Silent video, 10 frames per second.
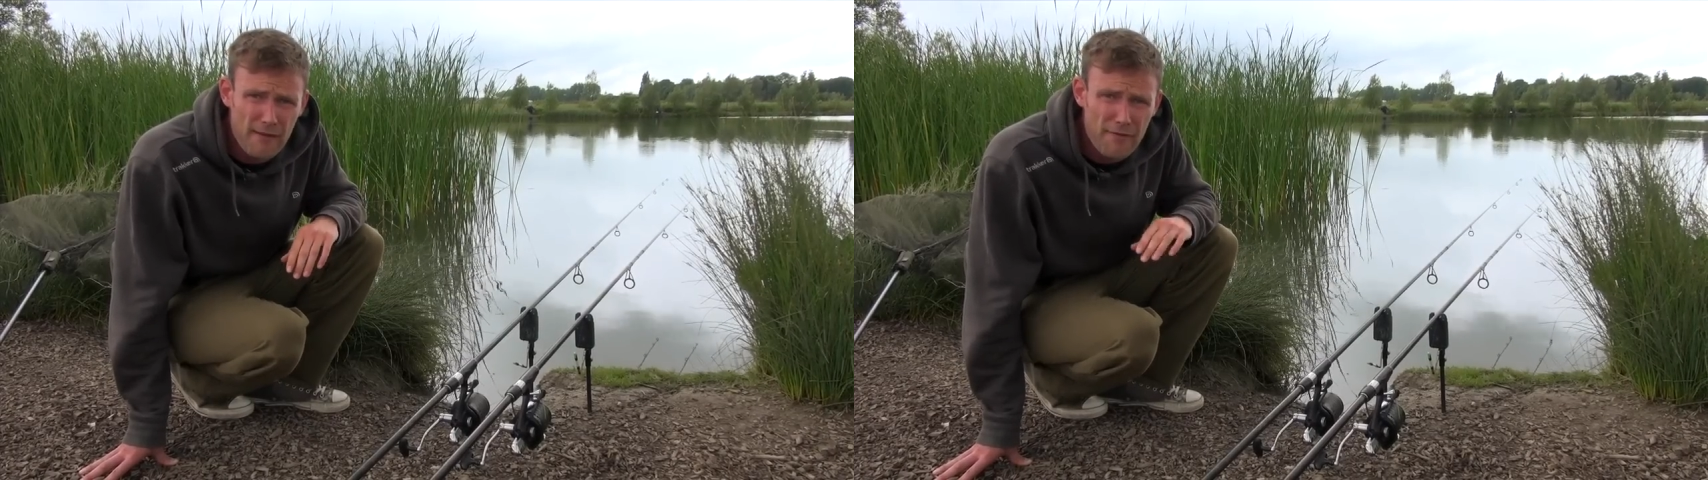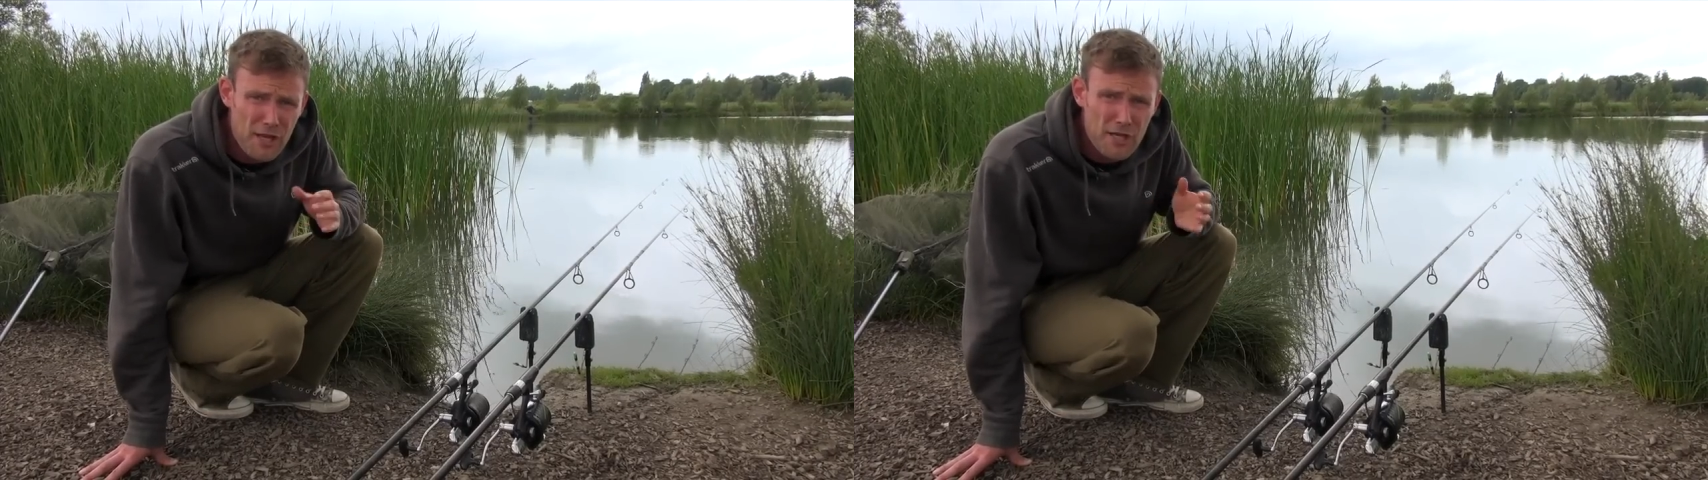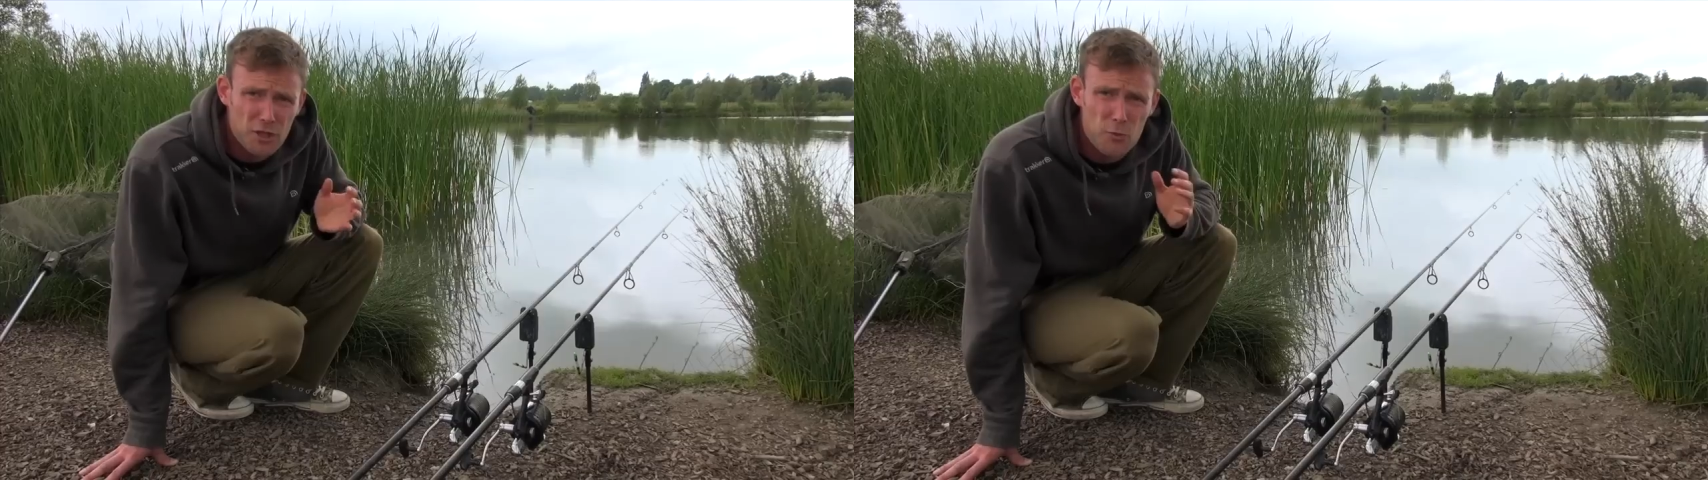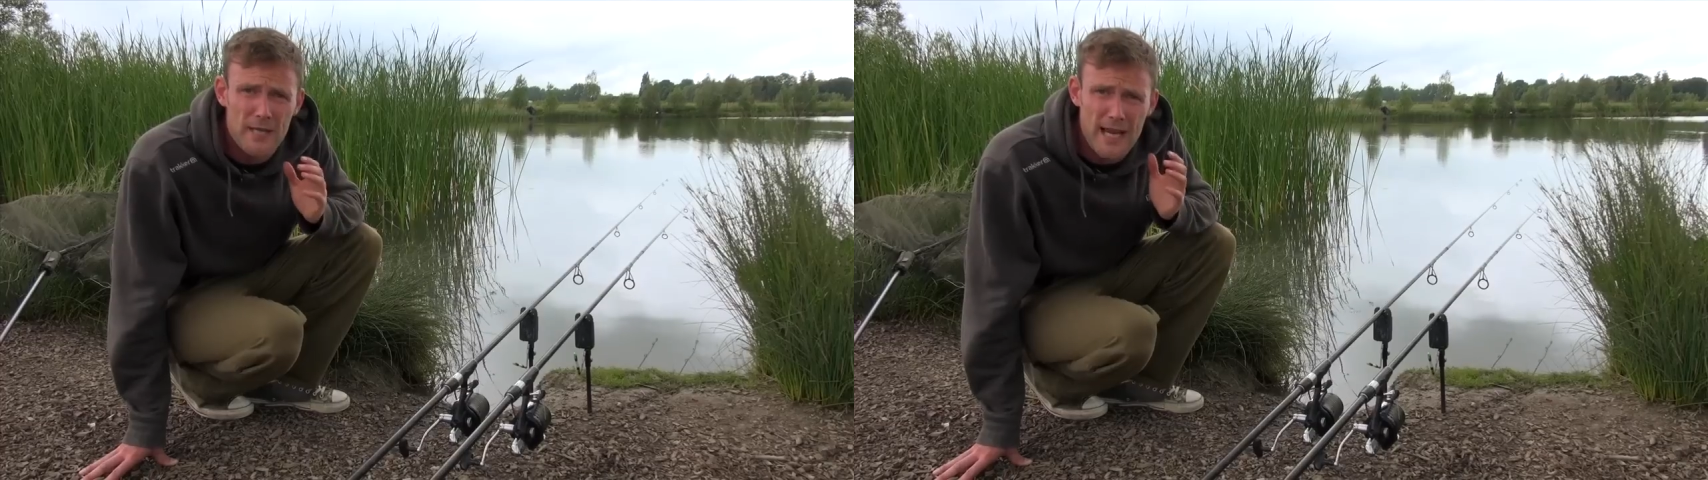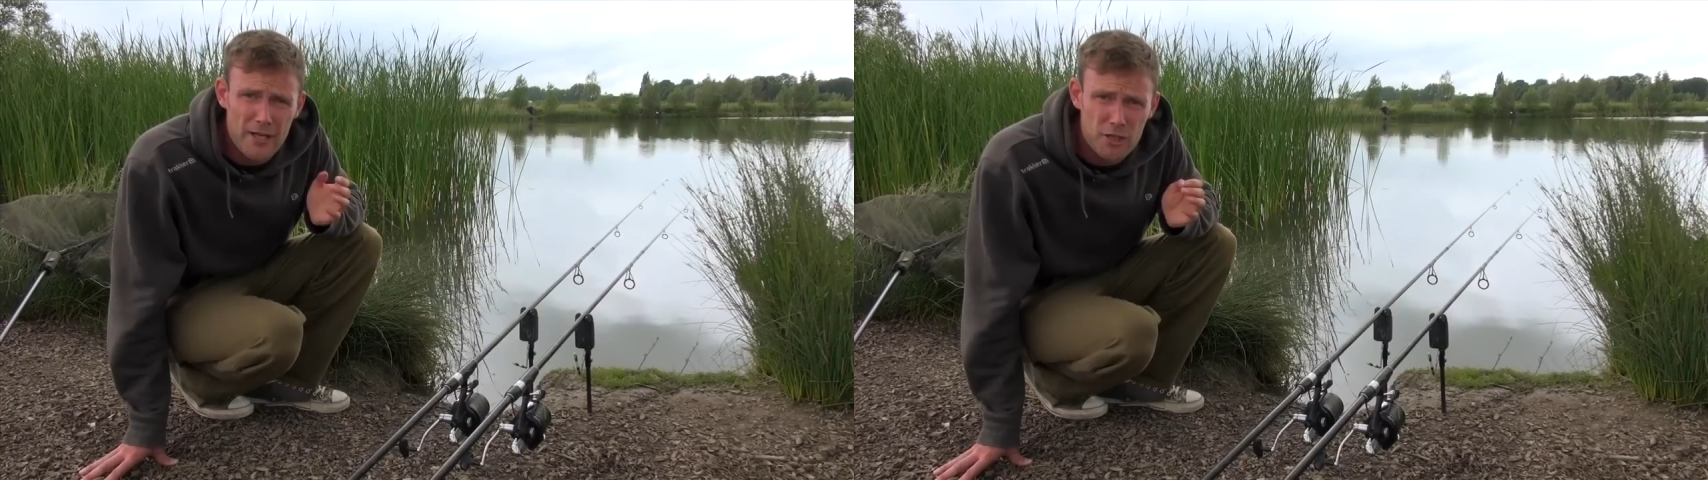I think I should be
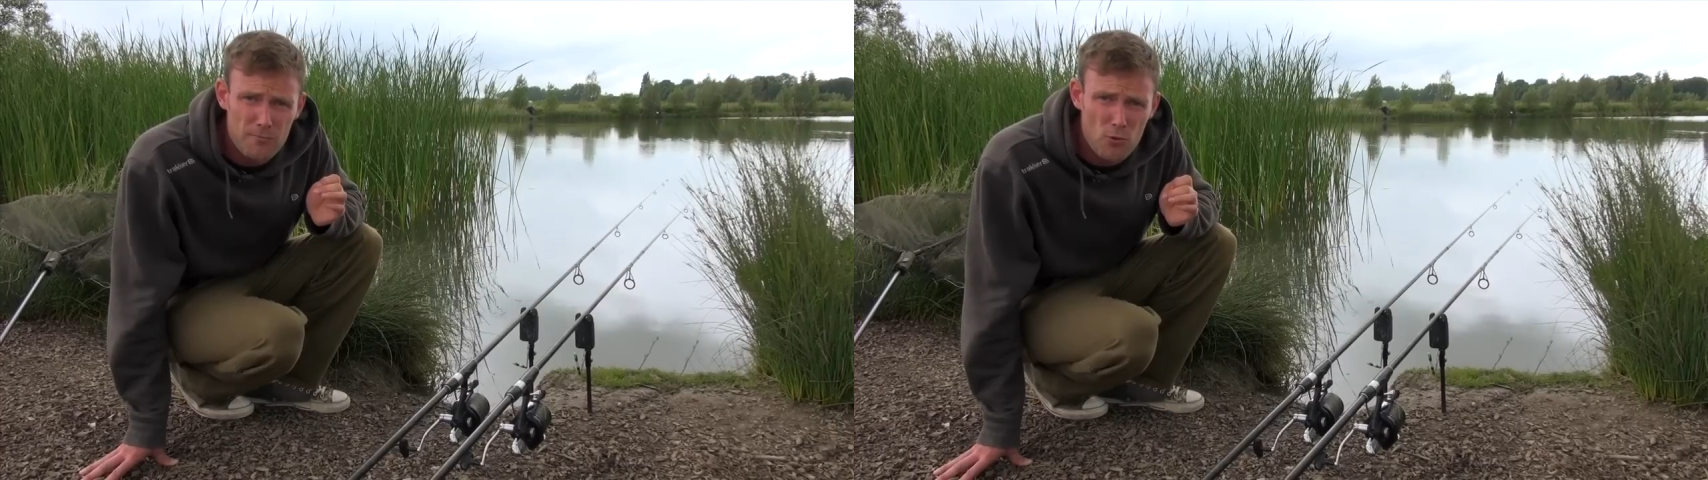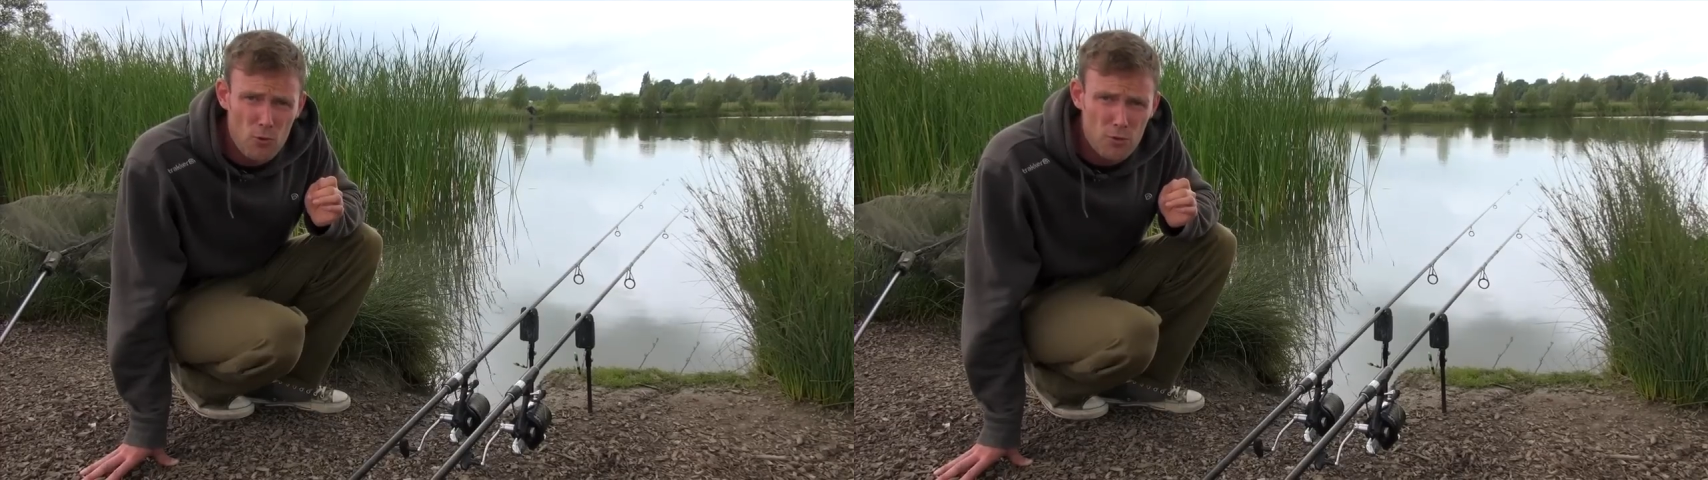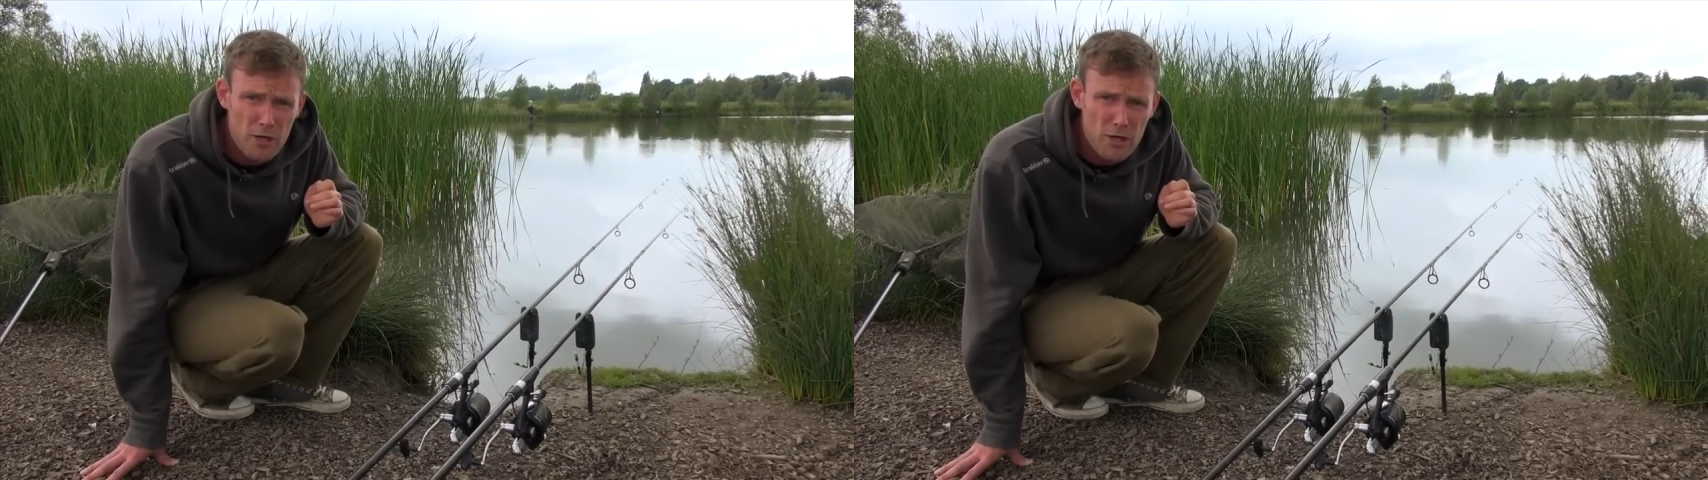catching more.